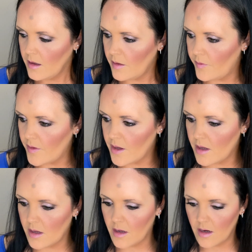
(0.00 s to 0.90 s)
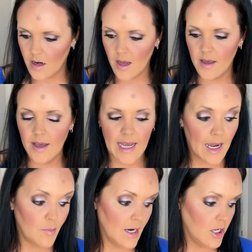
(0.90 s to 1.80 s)
And then
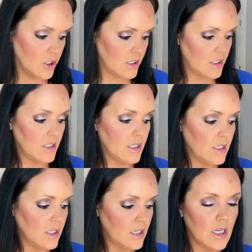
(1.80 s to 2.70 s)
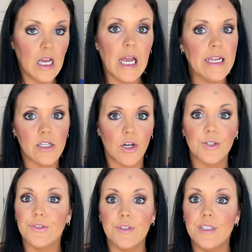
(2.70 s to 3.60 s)
eyebrows. I ain't
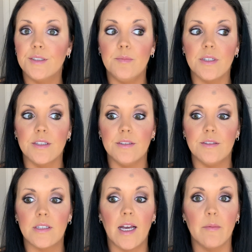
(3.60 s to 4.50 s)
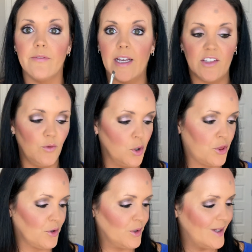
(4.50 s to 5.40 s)
talking through this because I'm a fast forward
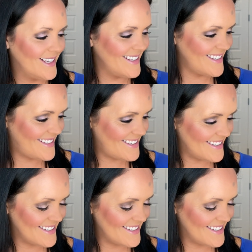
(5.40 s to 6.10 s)
through it.